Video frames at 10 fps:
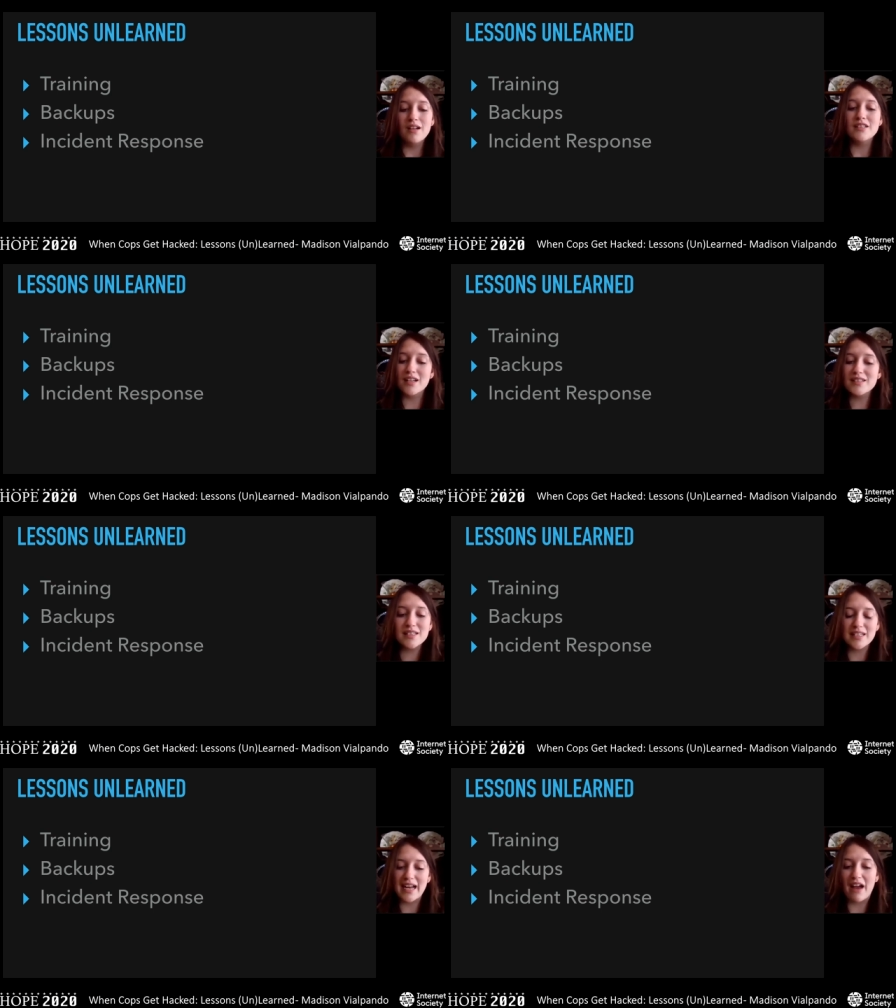Does the
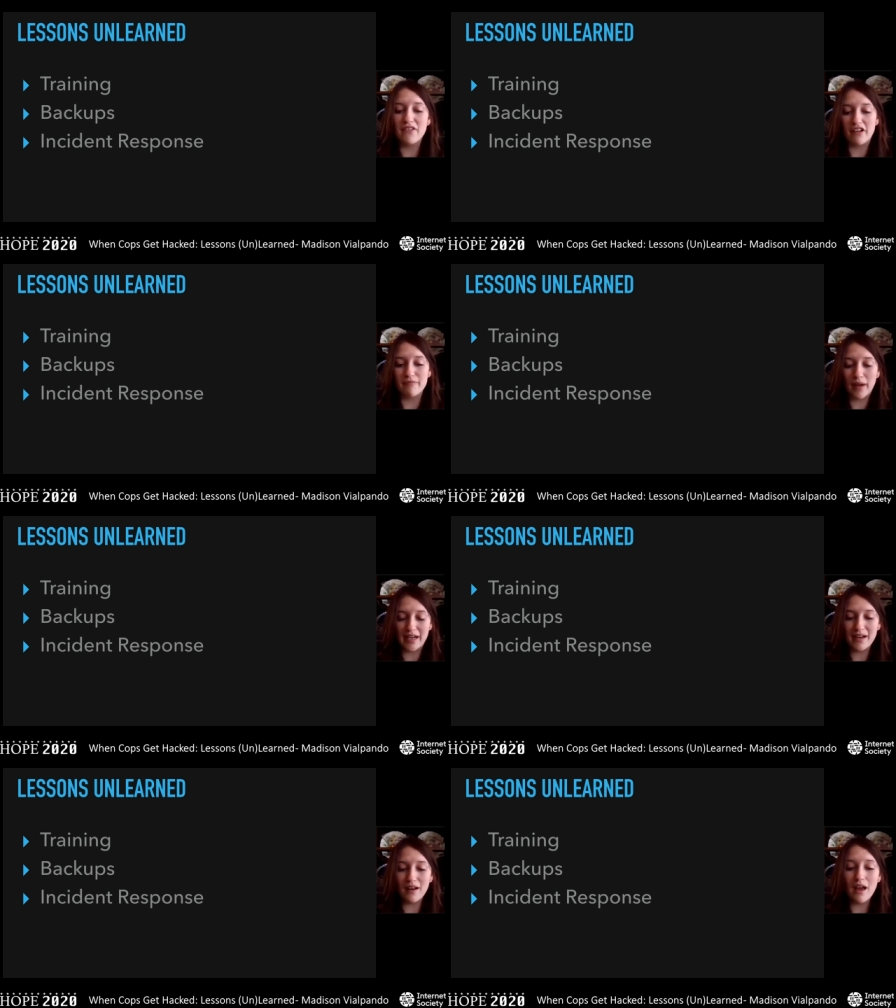city have enough
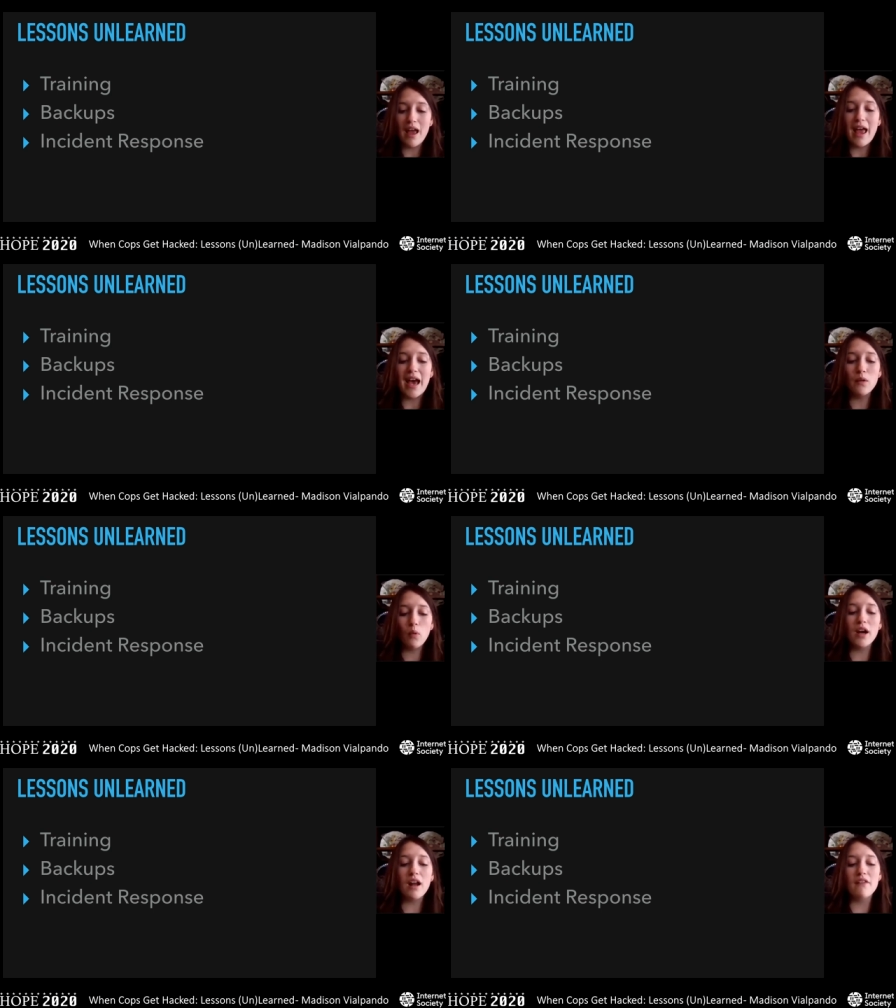money? And
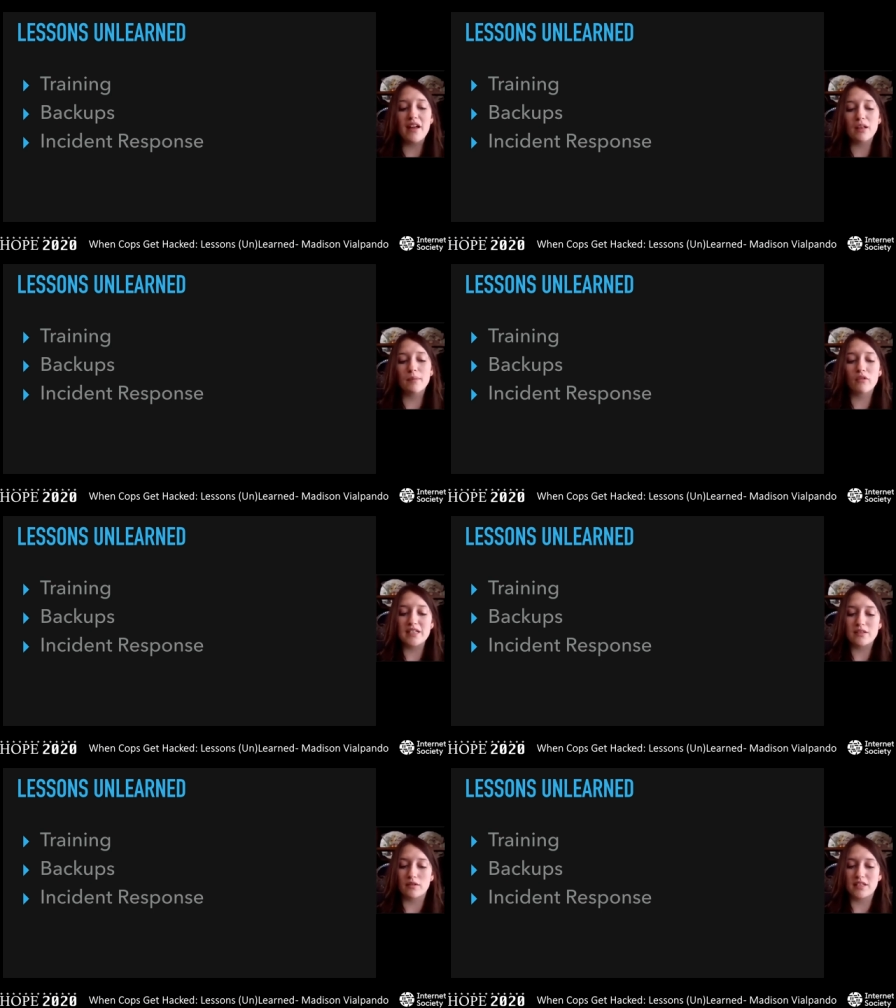what available
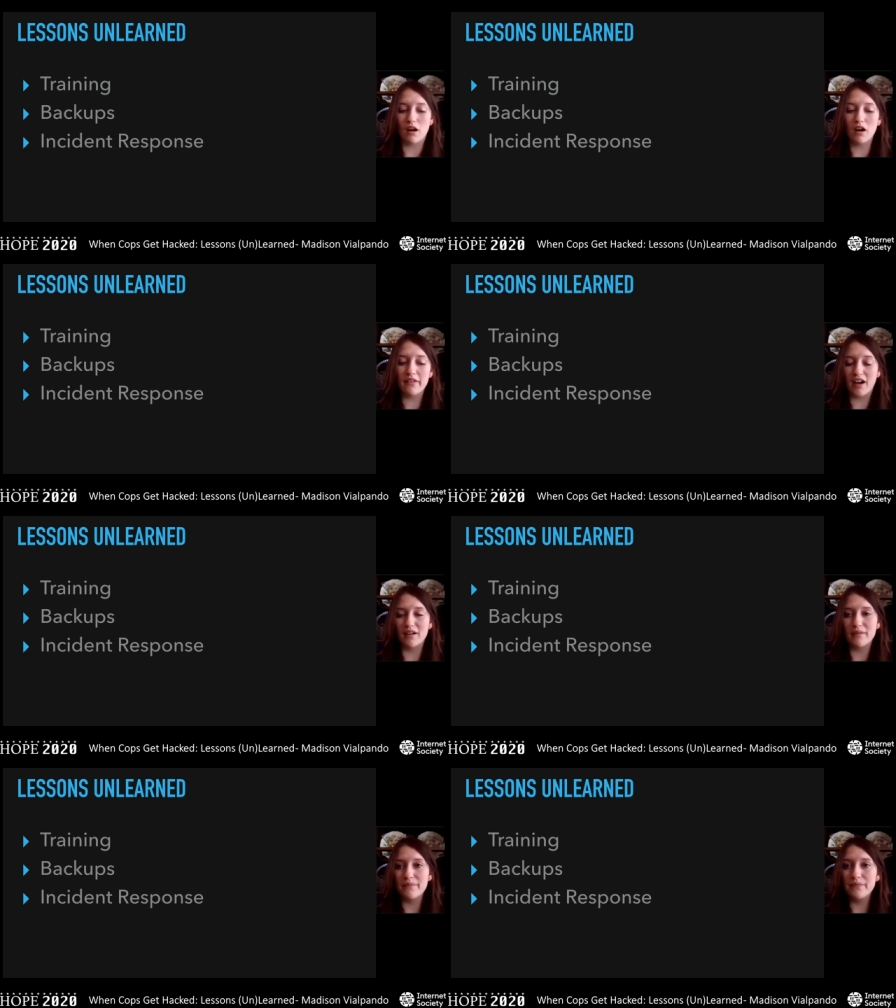resources are there?